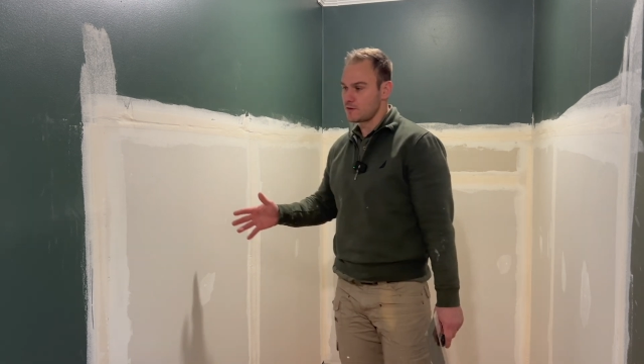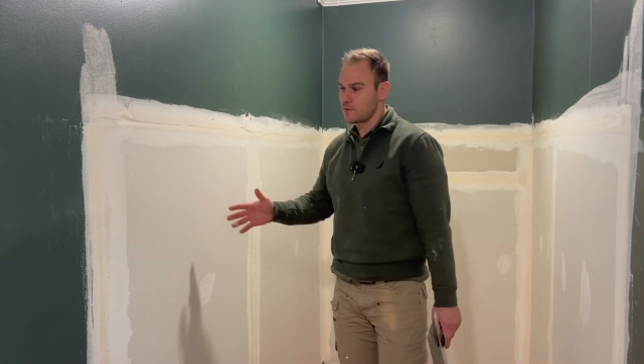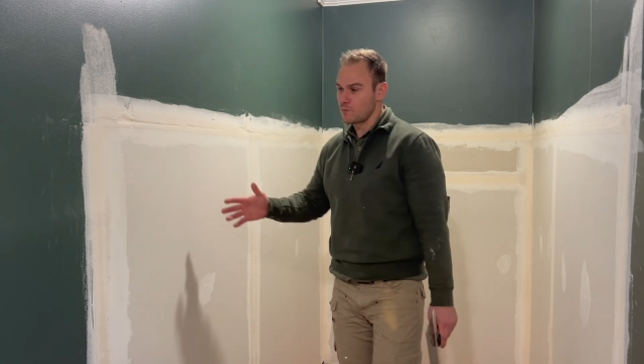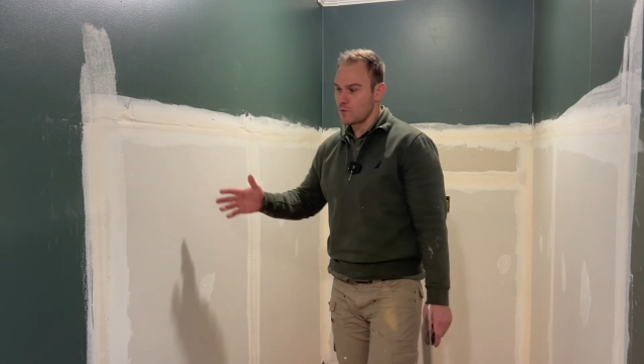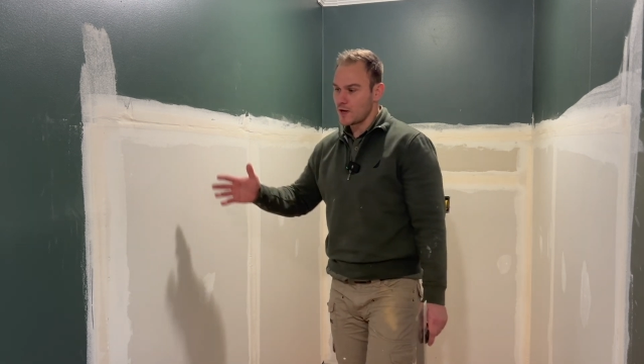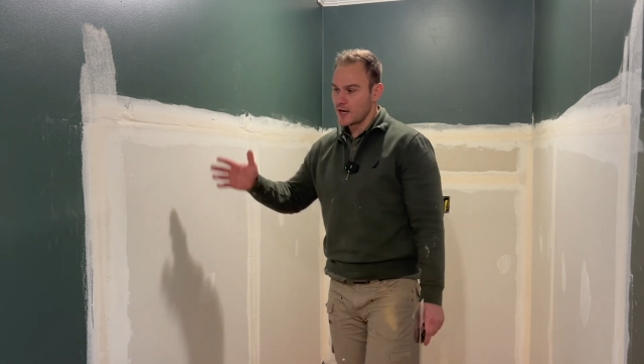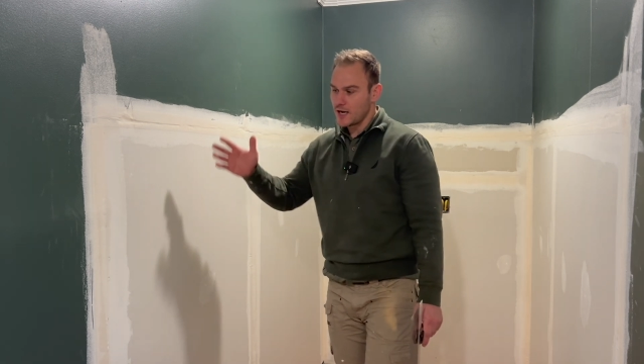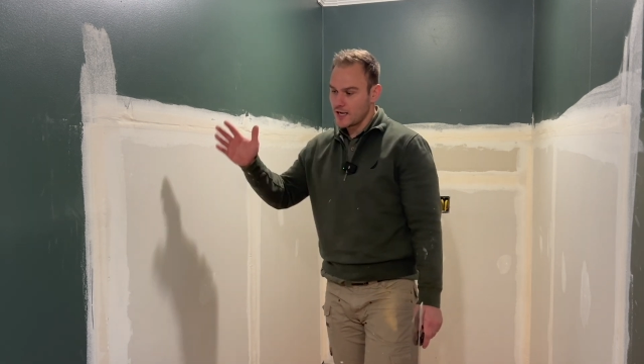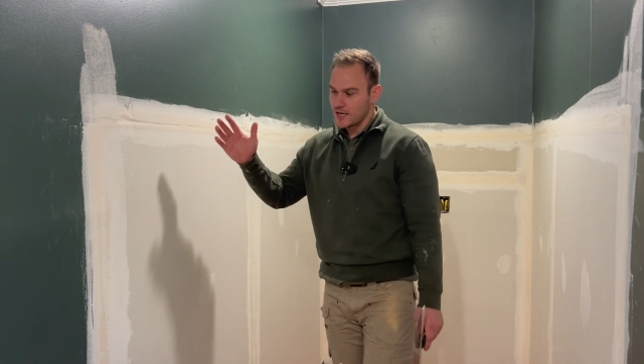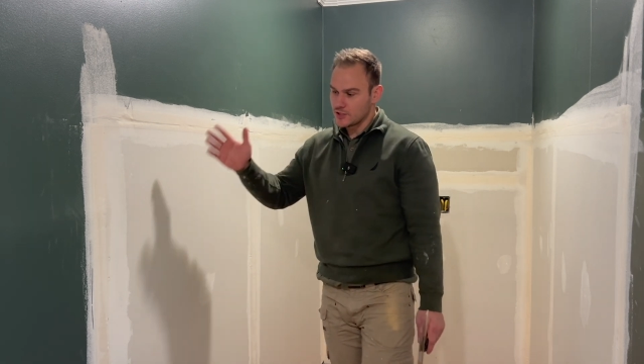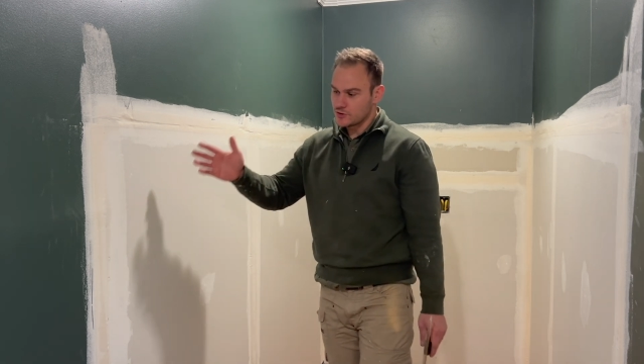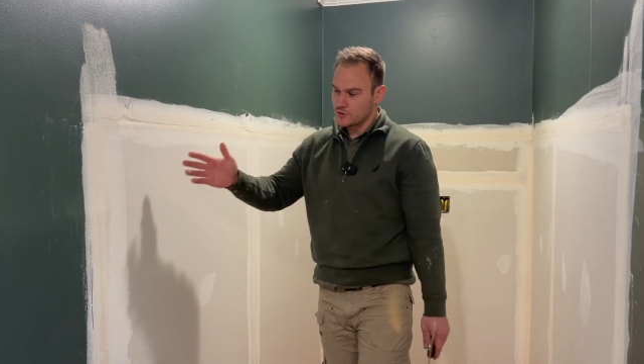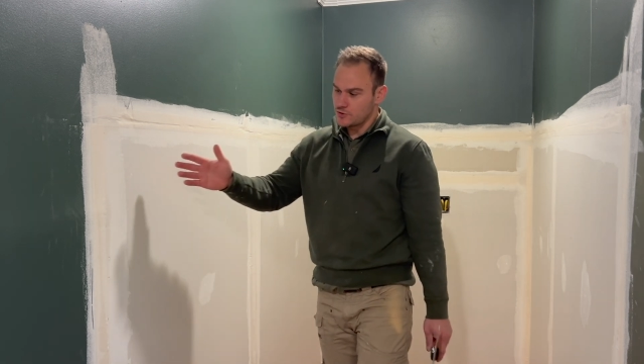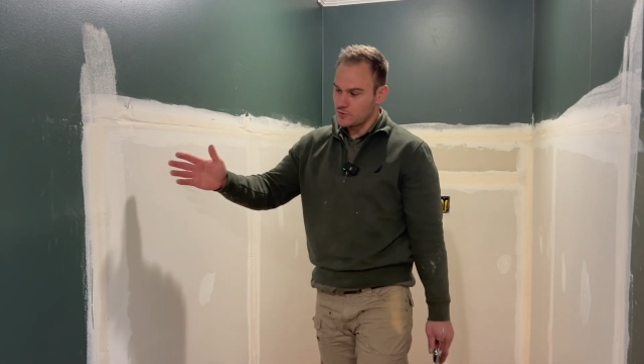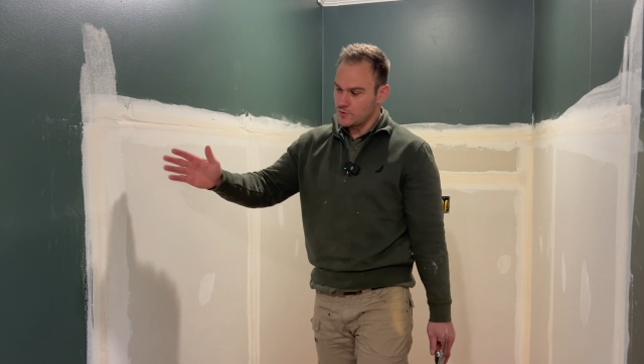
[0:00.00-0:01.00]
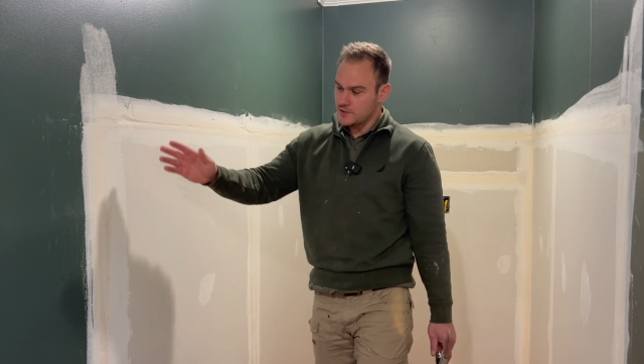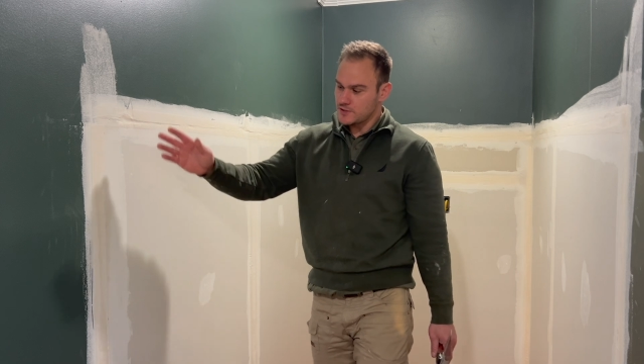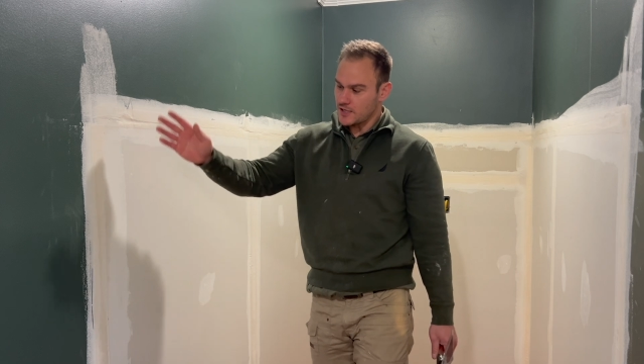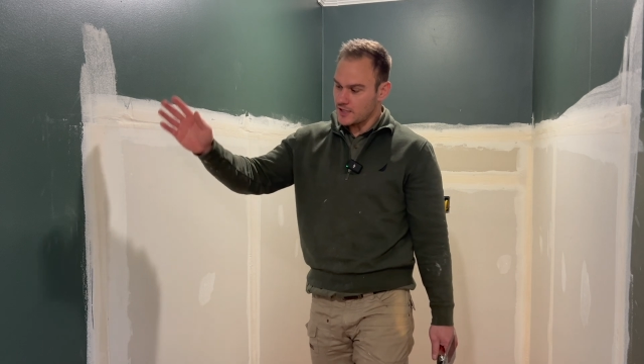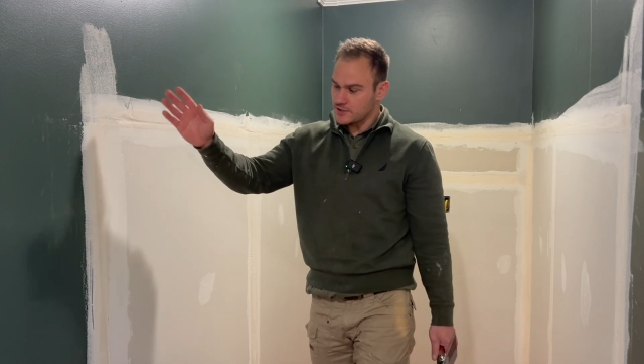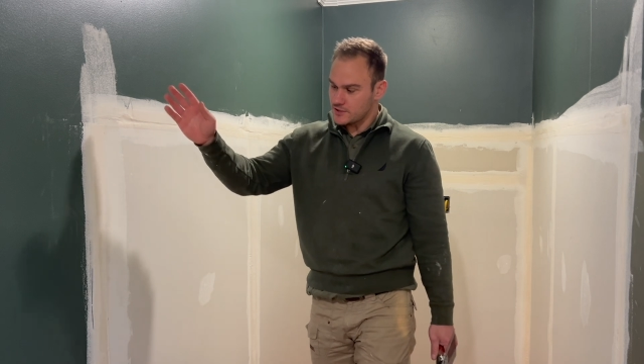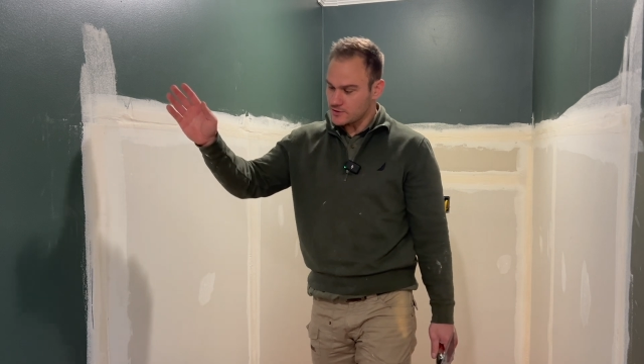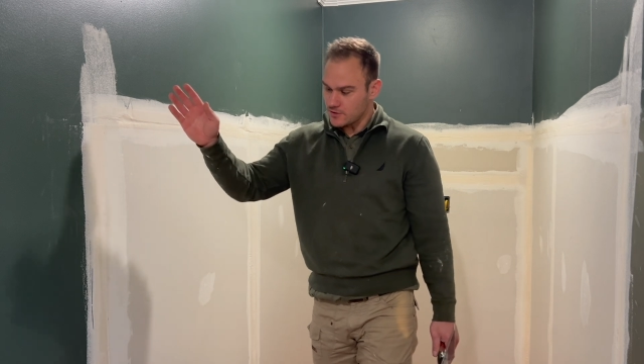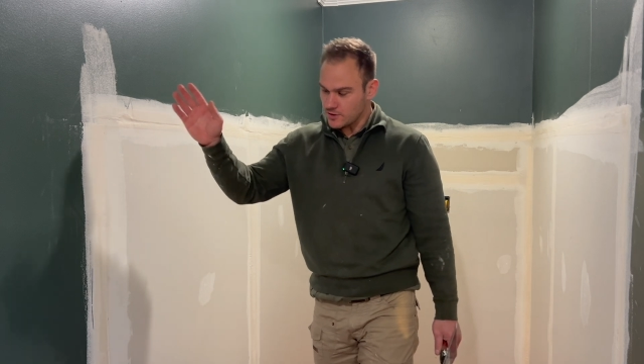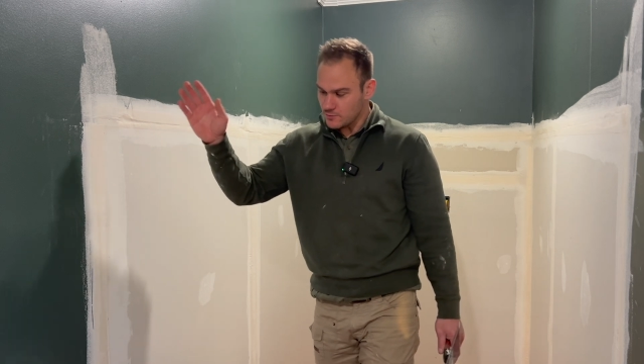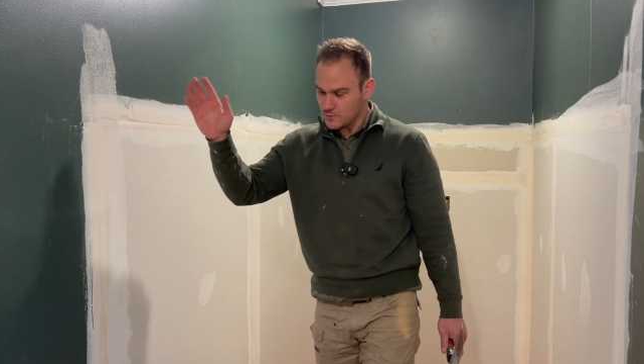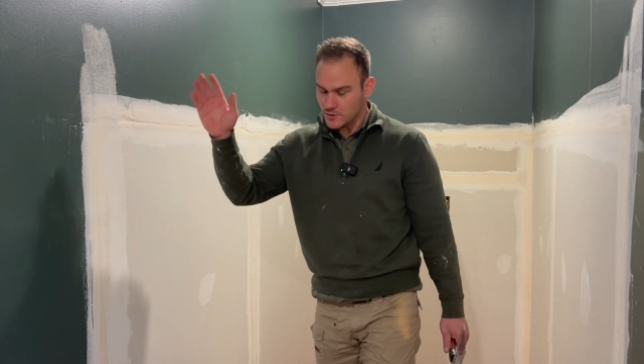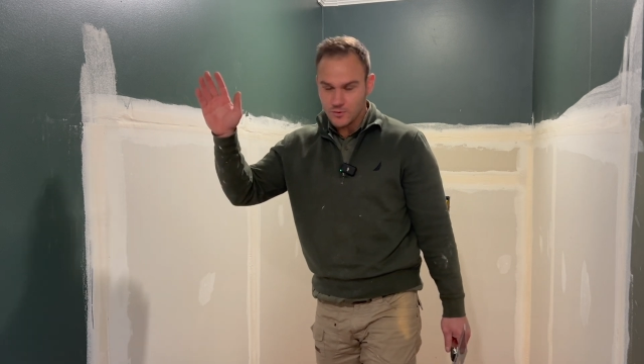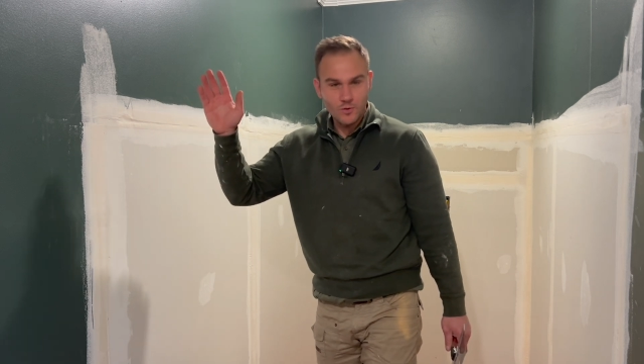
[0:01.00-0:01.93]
What I like to do is I start with